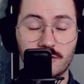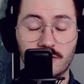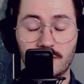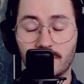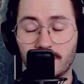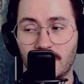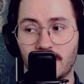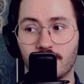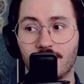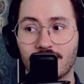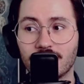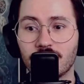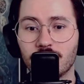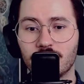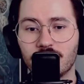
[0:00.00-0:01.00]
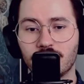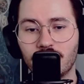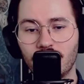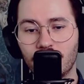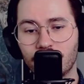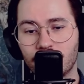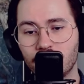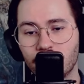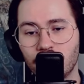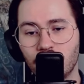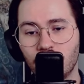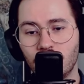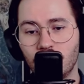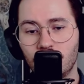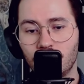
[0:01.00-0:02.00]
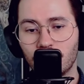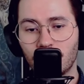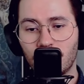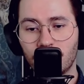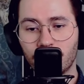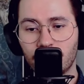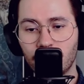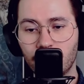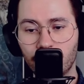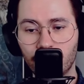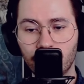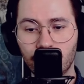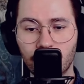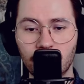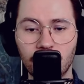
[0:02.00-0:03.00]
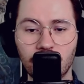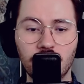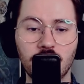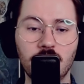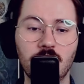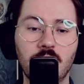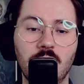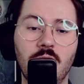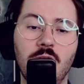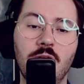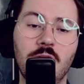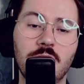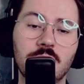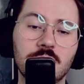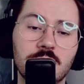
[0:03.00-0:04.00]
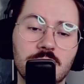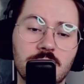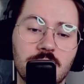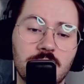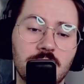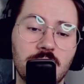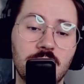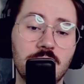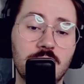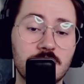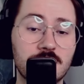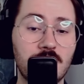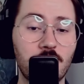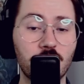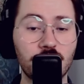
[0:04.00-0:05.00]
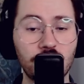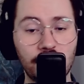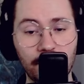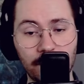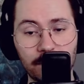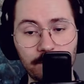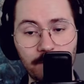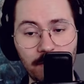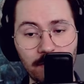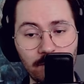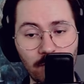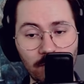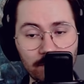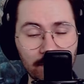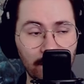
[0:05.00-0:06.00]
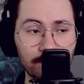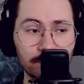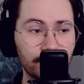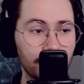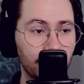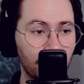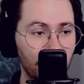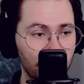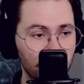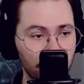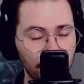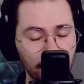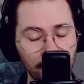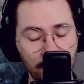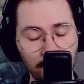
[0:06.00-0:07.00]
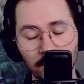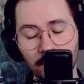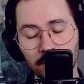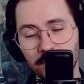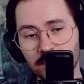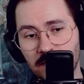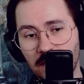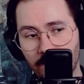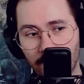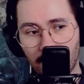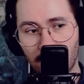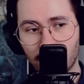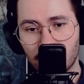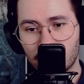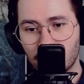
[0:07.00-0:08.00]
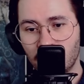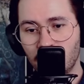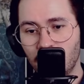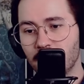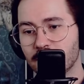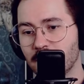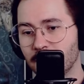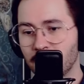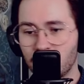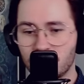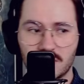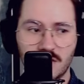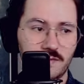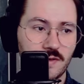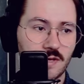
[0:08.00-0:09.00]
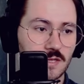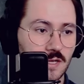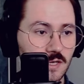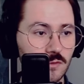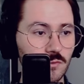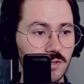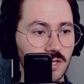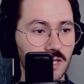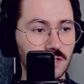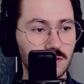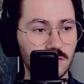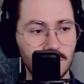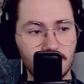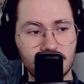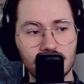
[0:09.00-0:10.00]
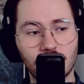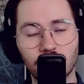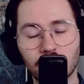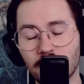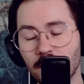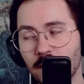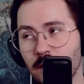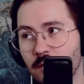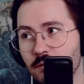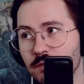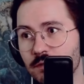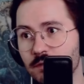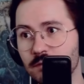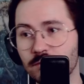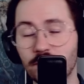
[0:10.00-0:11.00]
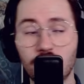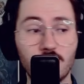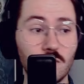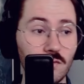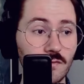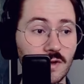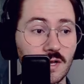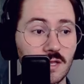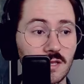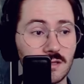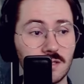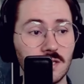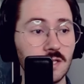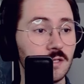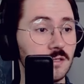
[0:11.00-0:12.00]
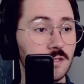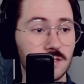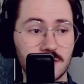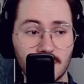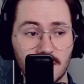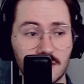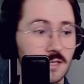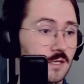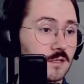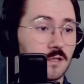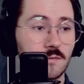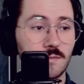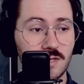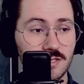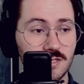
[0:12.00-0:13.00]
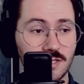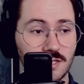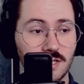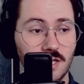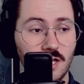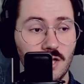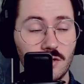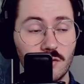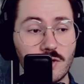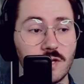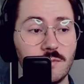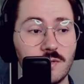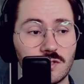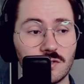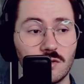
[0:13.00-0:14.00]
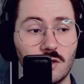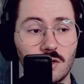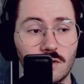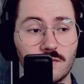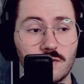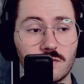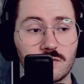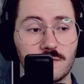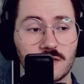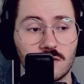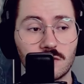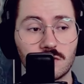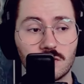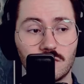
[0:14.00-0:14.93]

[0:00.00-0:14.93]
like further mitigate your Hive curve. And it is somewhat hurt by most types of interaction. Just like FAMs, sometimes Graveyard Hate will get you, sometimes Removal, Discard, Counter Magic. You can beat all of those, but not